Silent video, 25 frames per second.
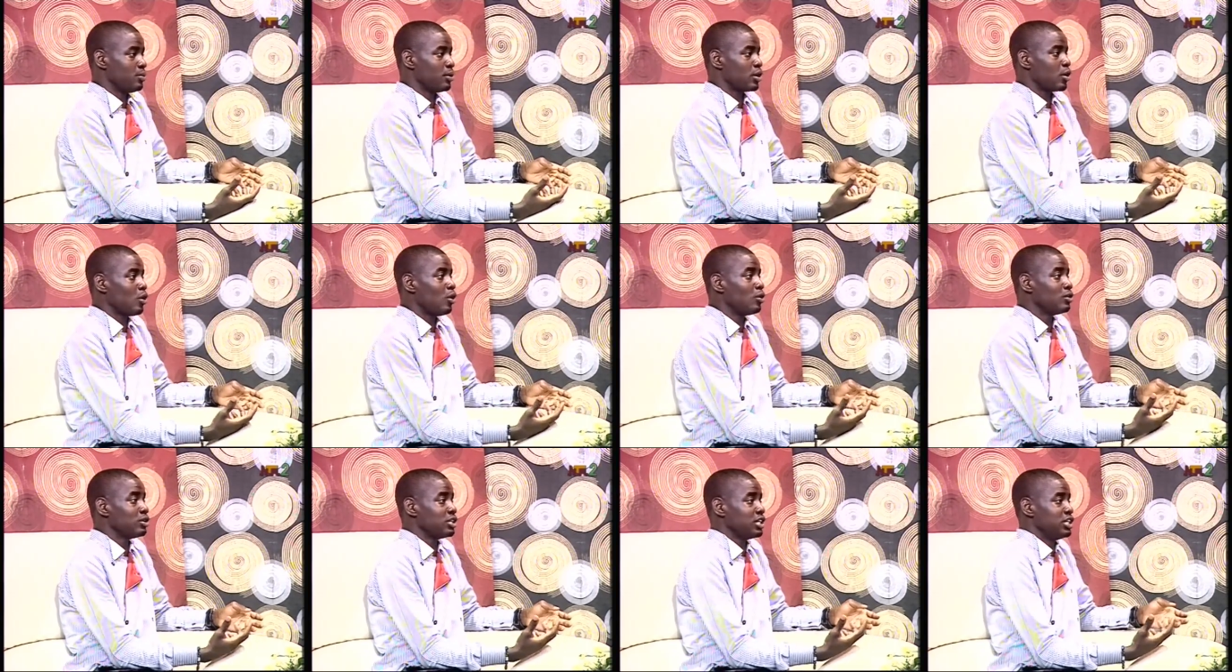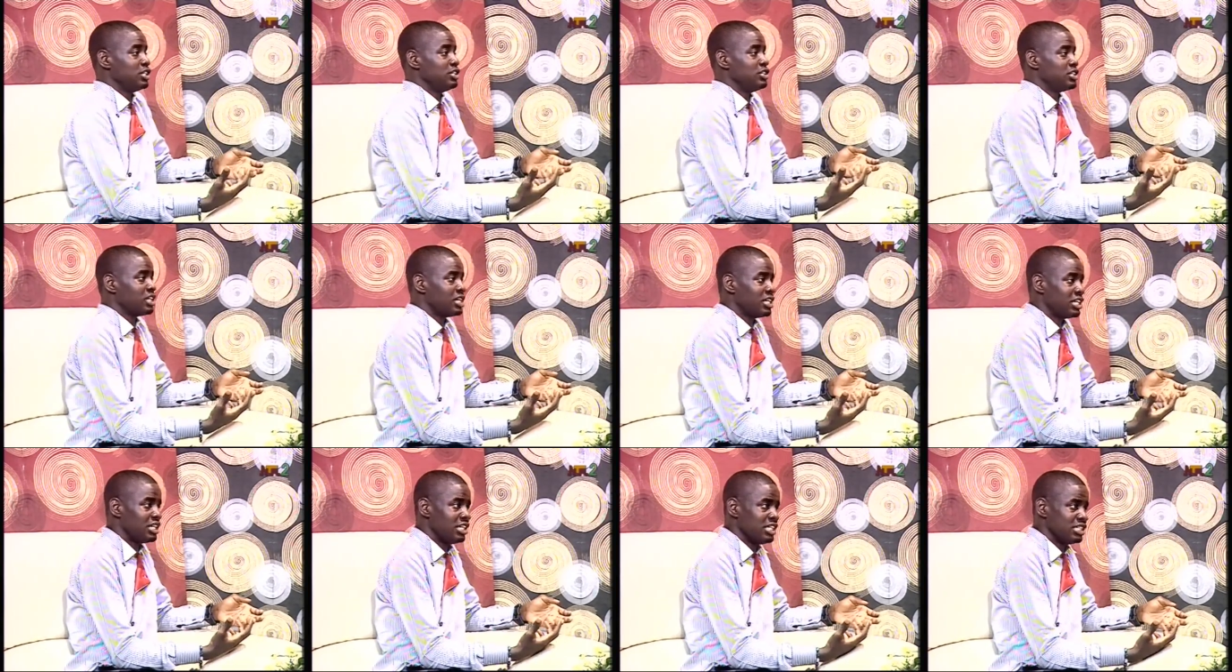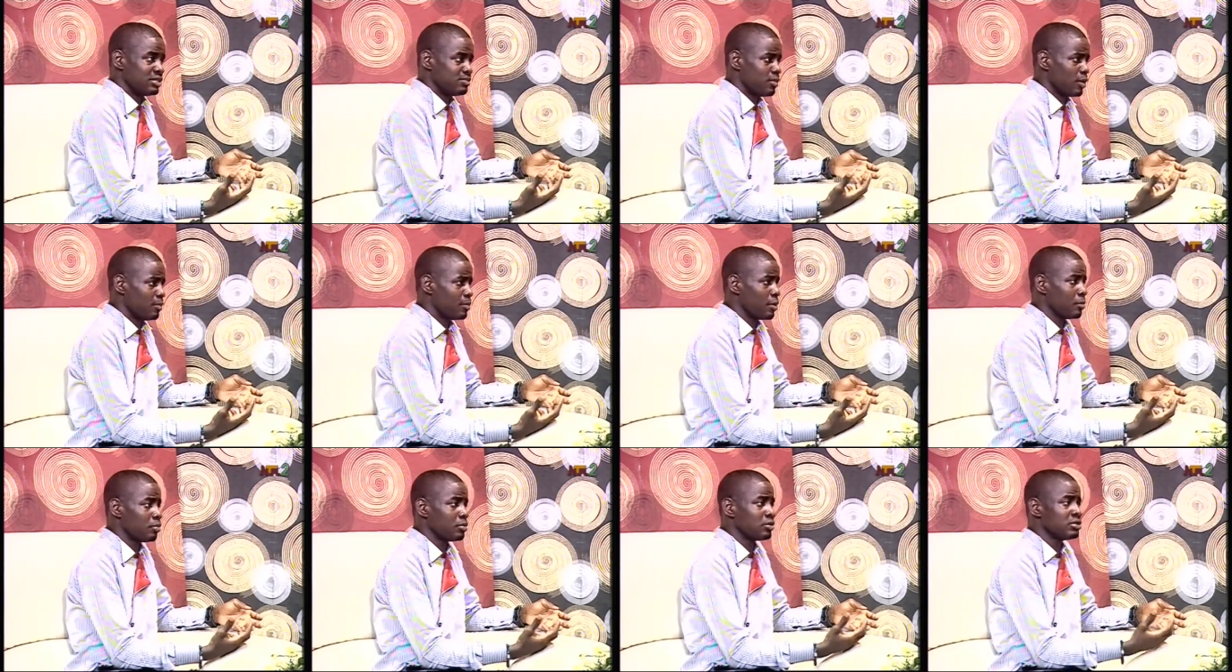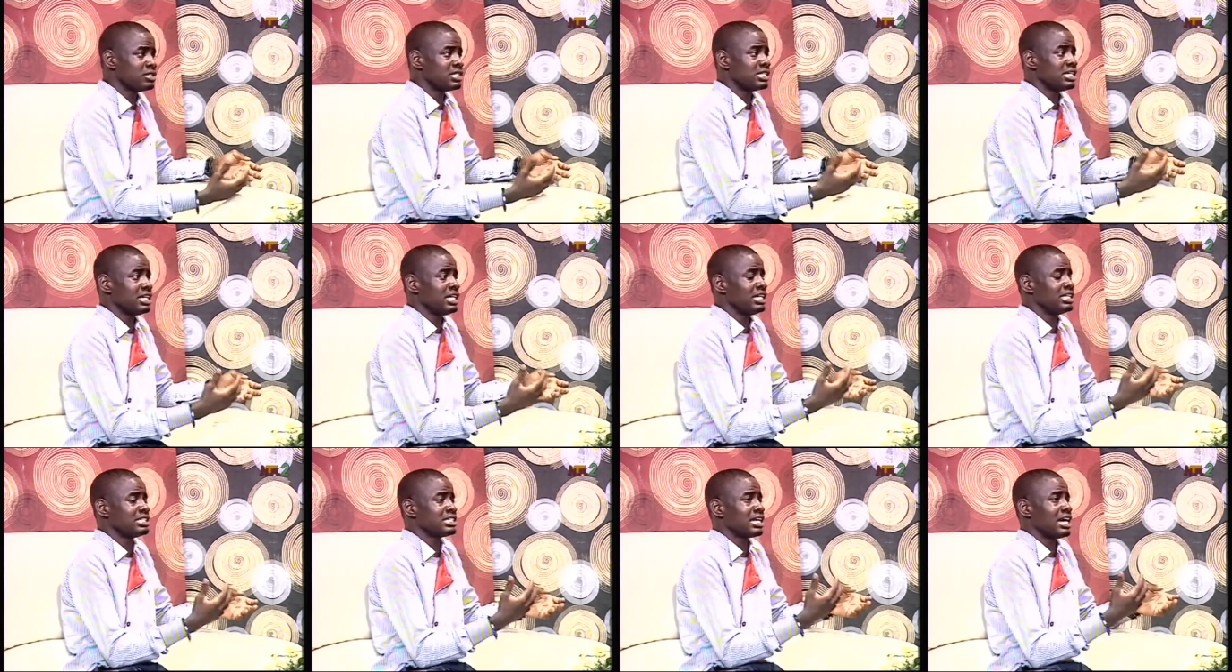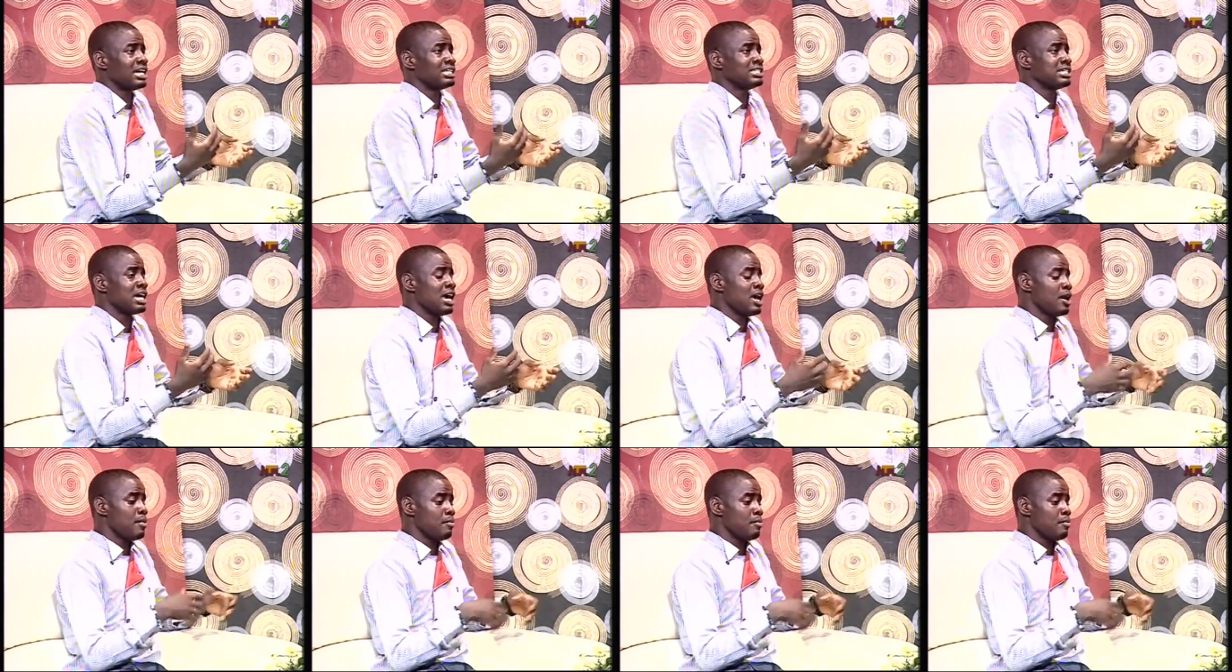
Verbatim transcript: be called a journalist. But people see it as